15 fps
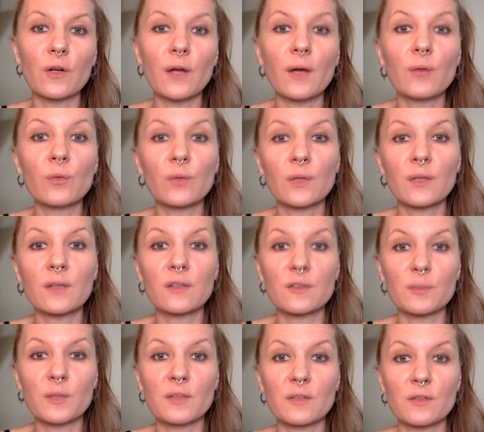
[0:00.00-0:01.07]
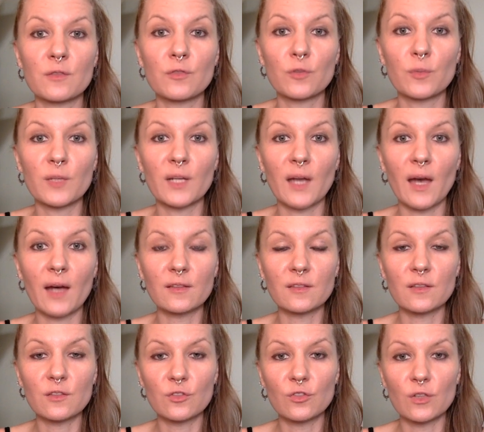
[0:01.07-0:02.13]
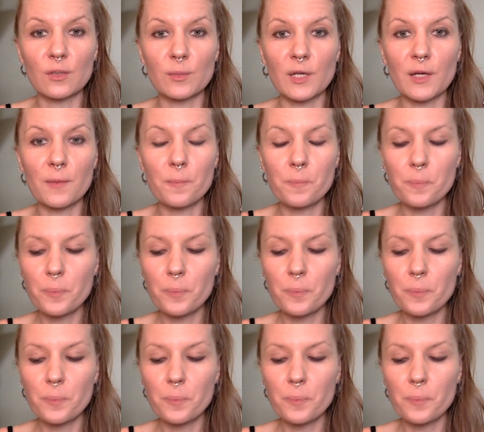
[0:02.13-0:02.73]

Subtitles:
and really expensive for me to access treatment.